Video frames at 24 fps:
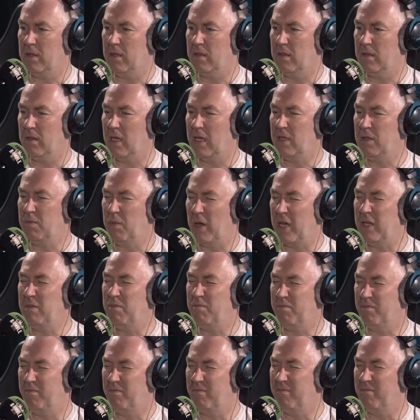It's
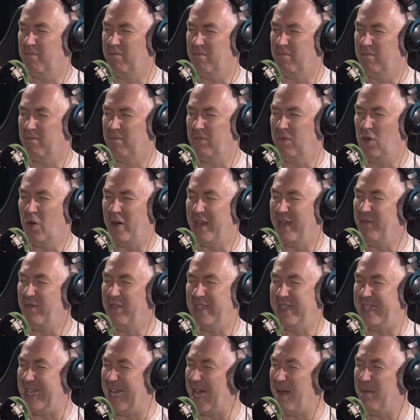not
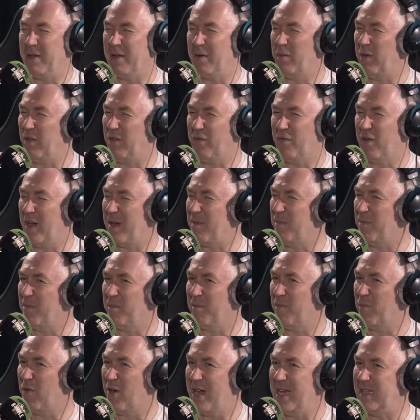even damning with
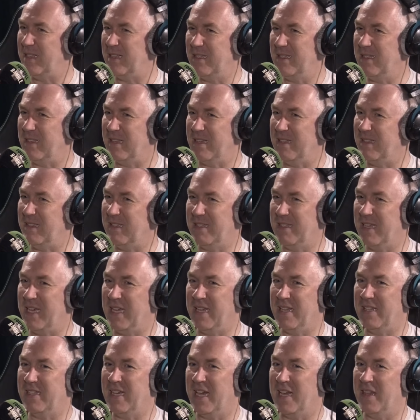faint praise, is it, to
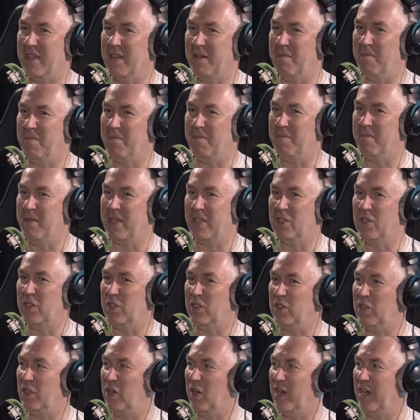say that
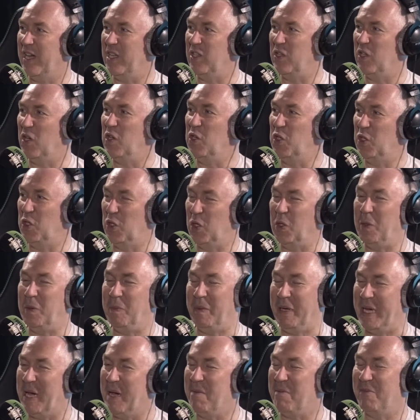Manchester United should
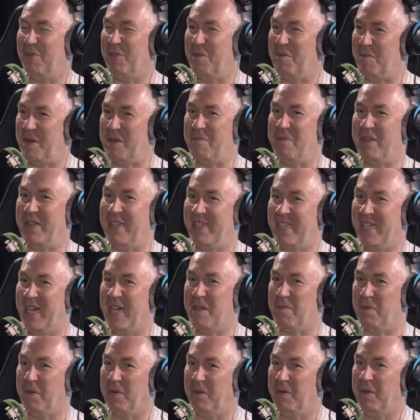be comfortably
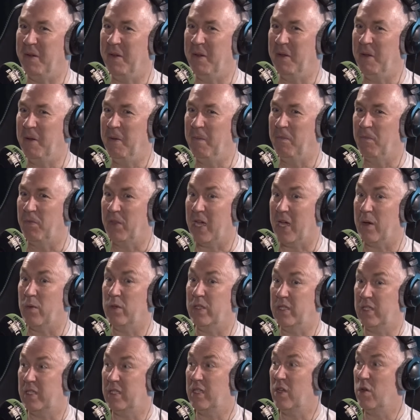mid-table? That
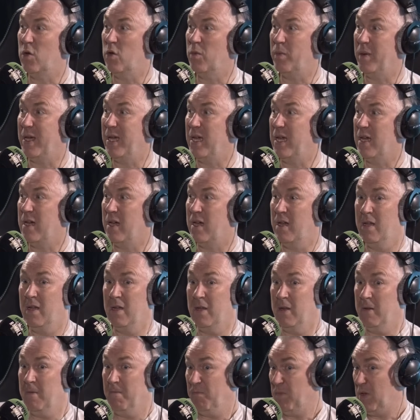would still be
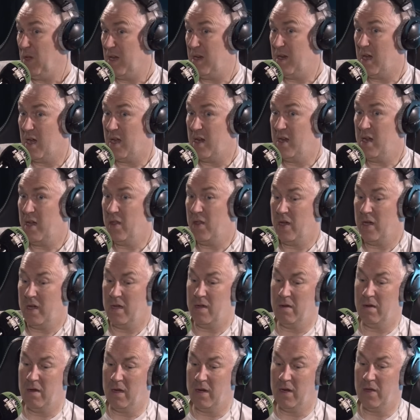
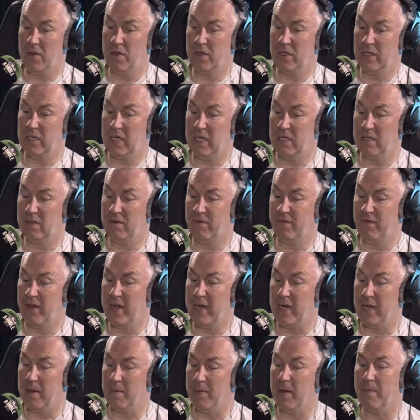another season of
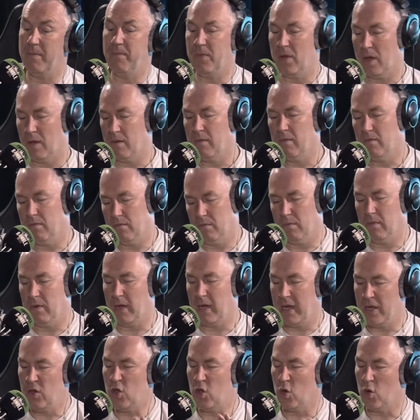failure. But
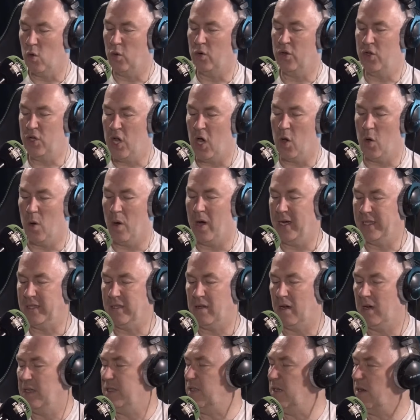in short, no,
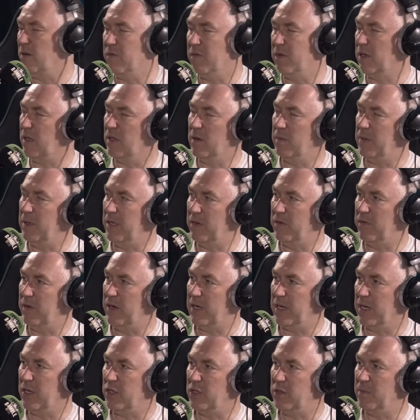I don't think there'll be a
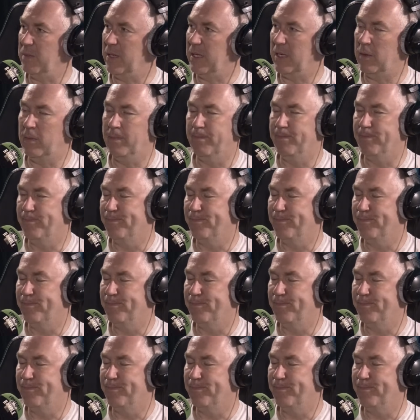relegation battle.